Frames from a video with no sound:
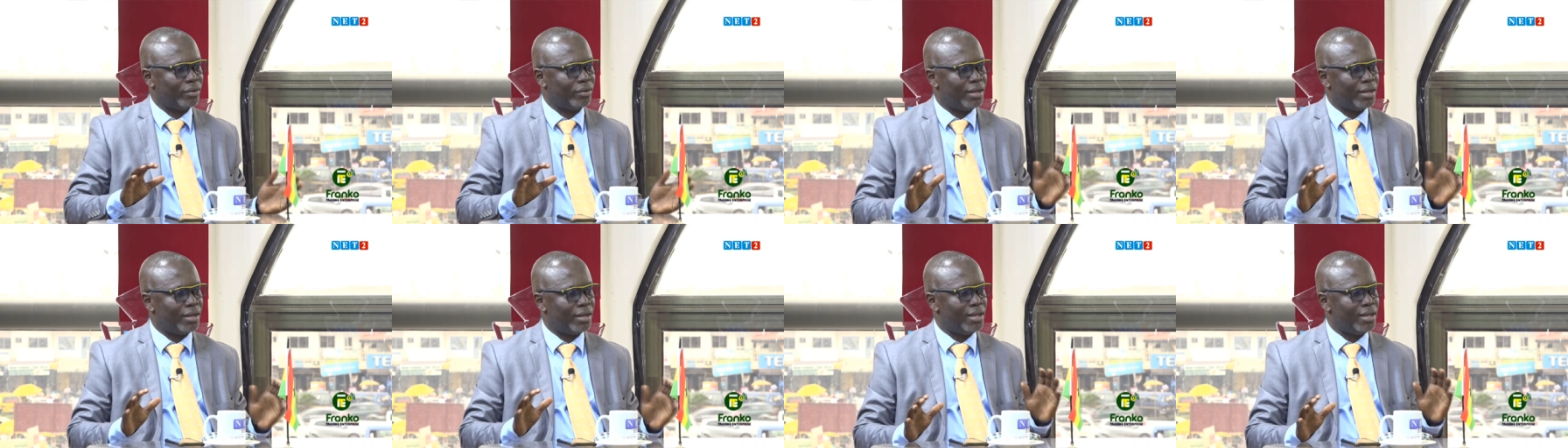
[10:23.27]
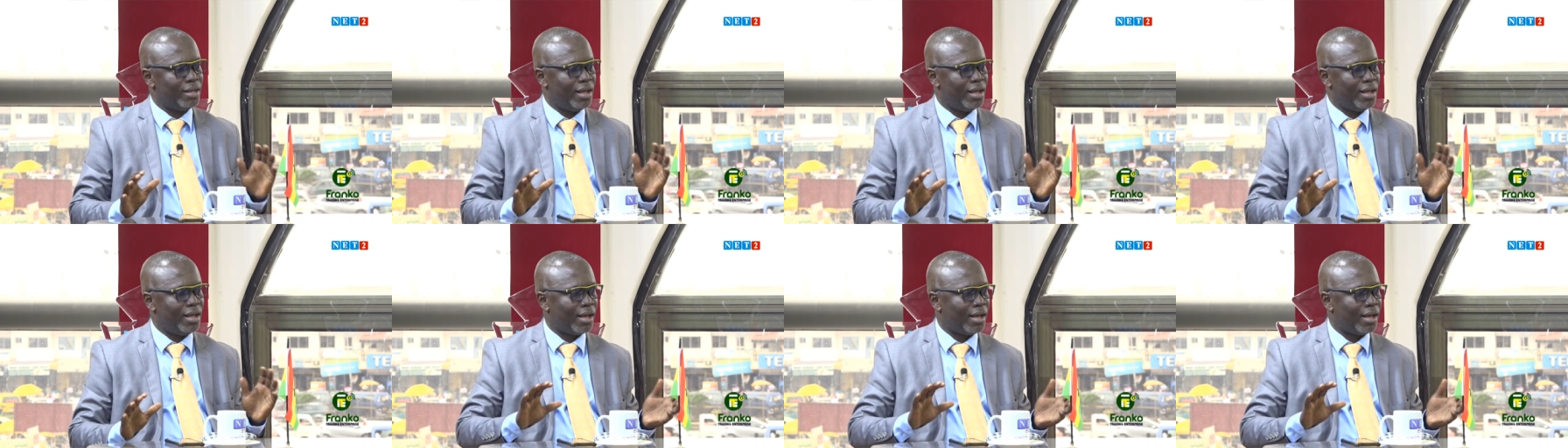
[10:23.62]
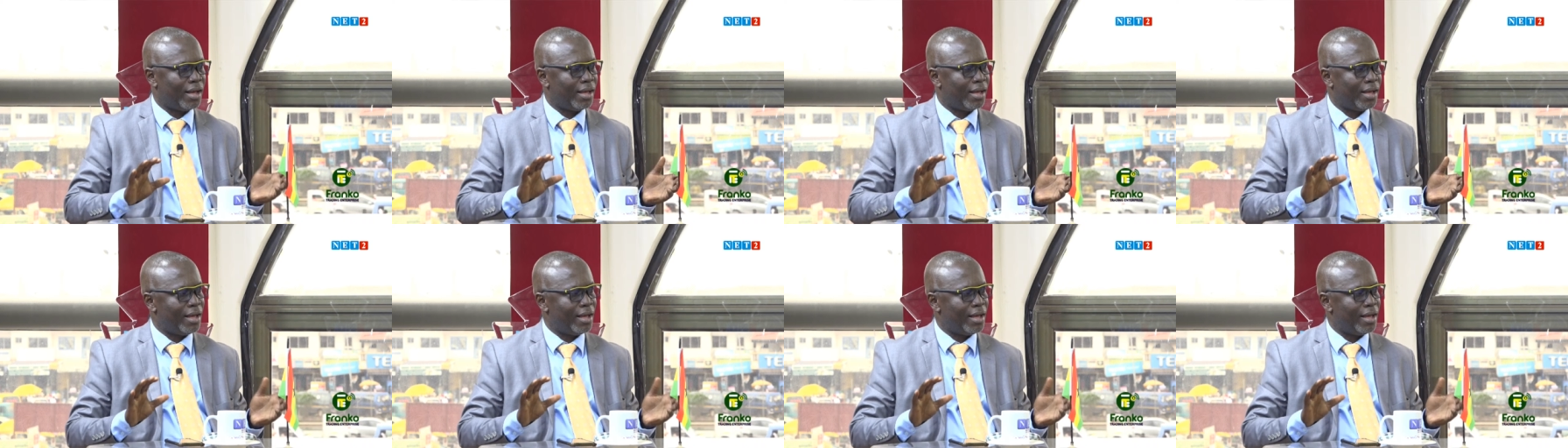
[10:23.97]

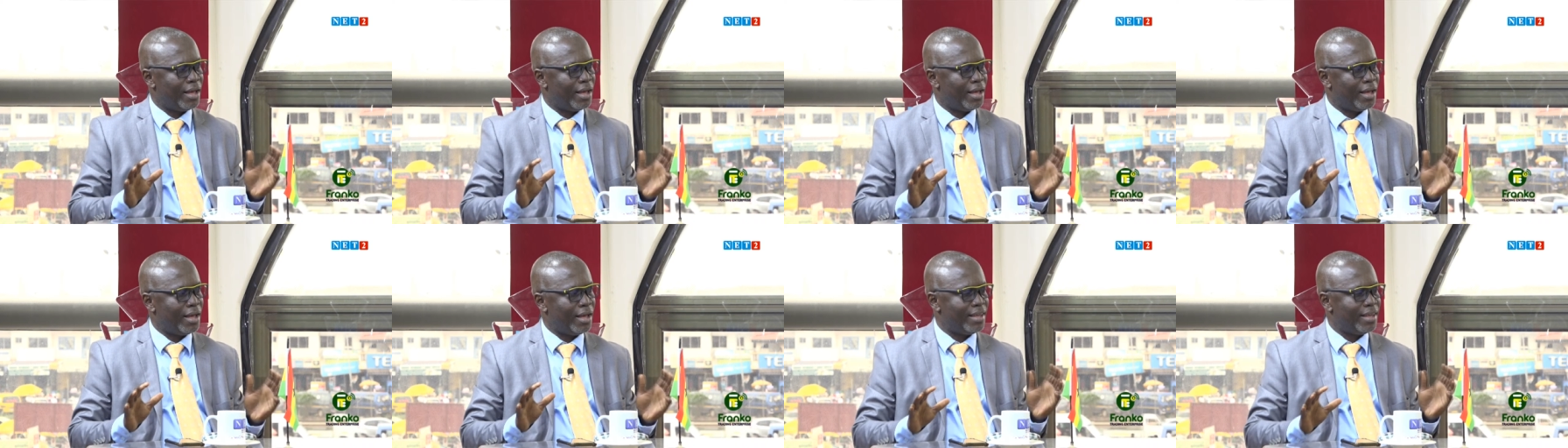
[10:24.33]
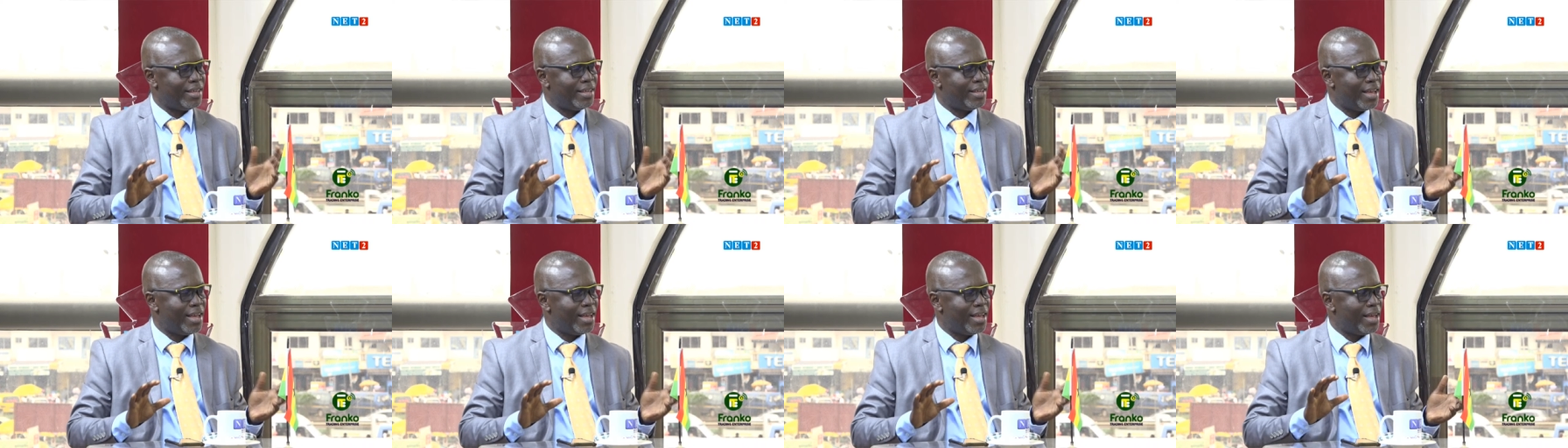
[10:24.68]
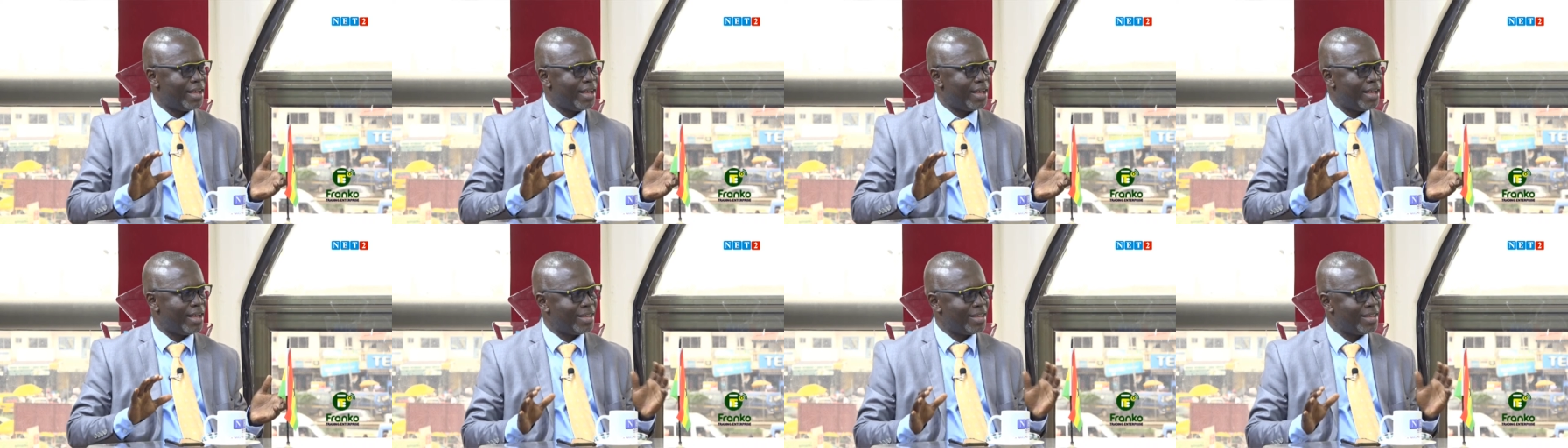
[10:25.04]
Adiana,
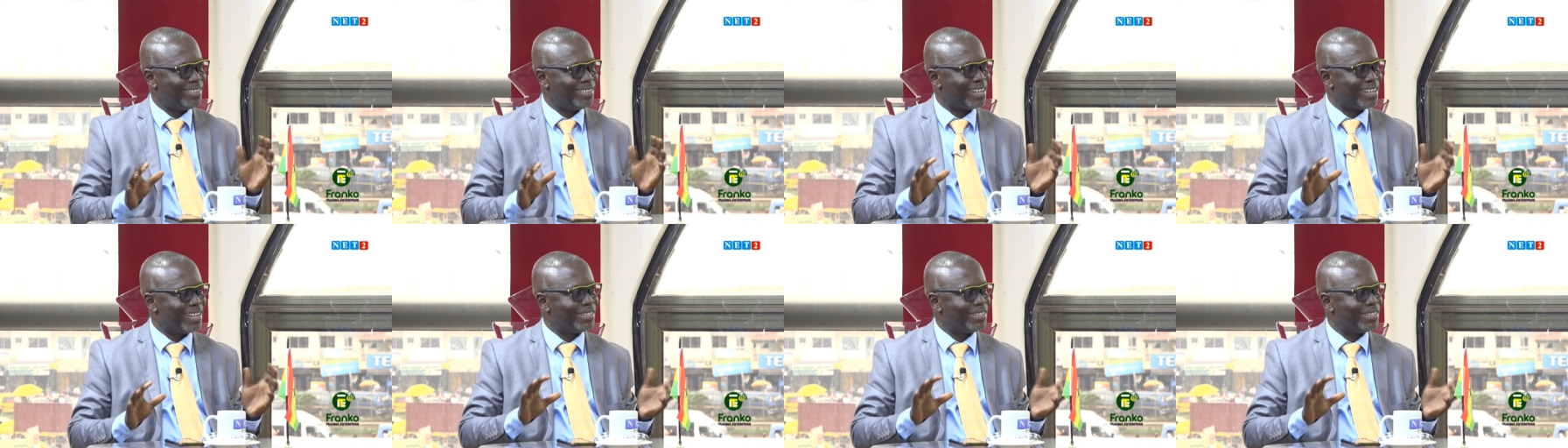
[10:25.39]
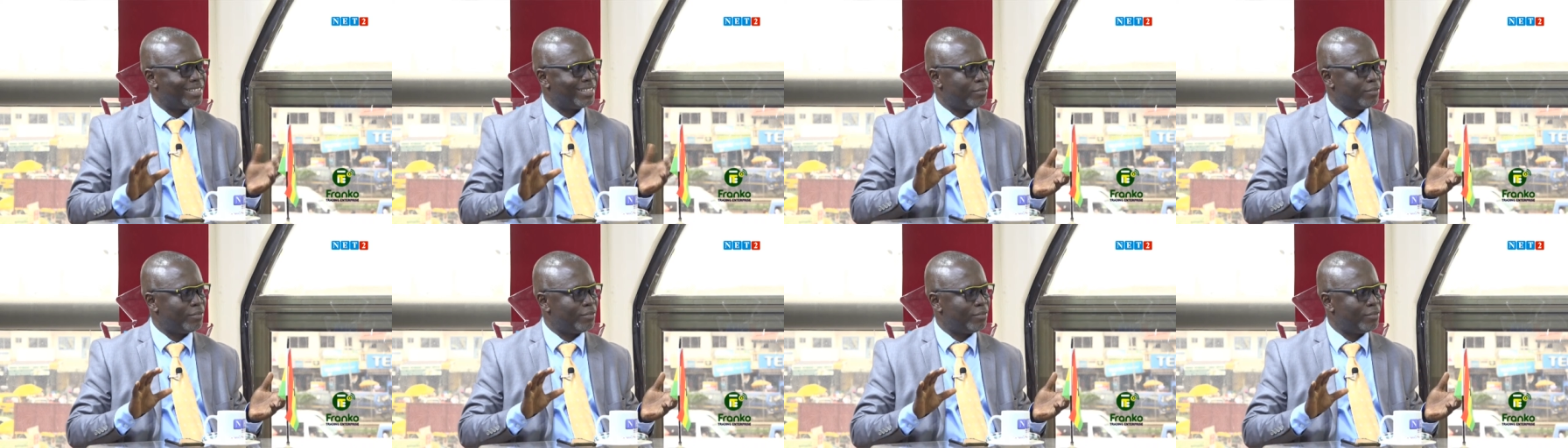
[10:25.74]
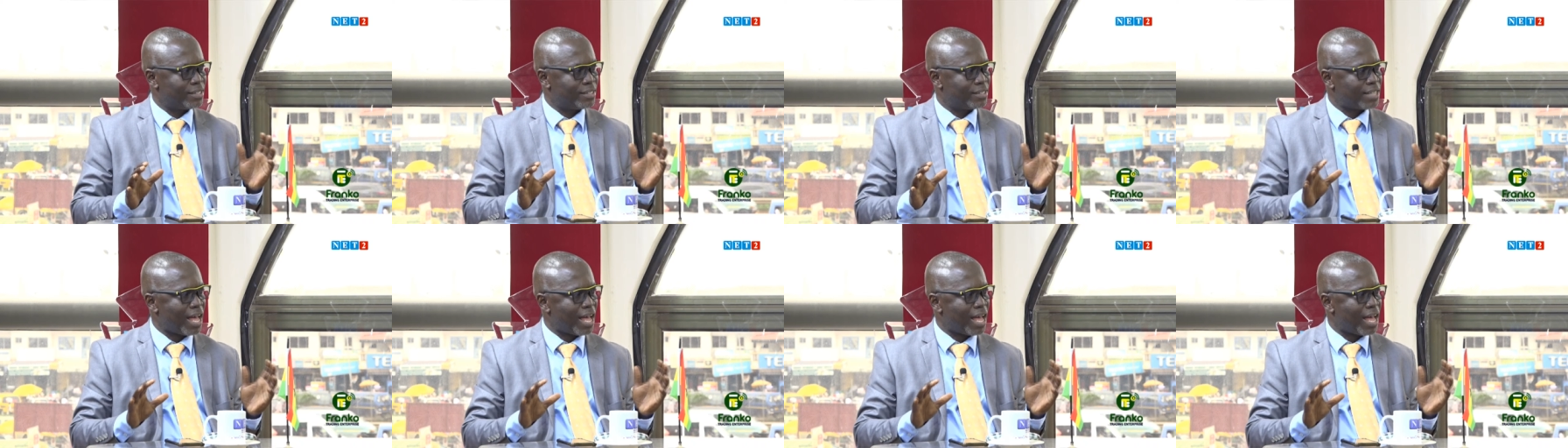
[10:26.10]
I the difference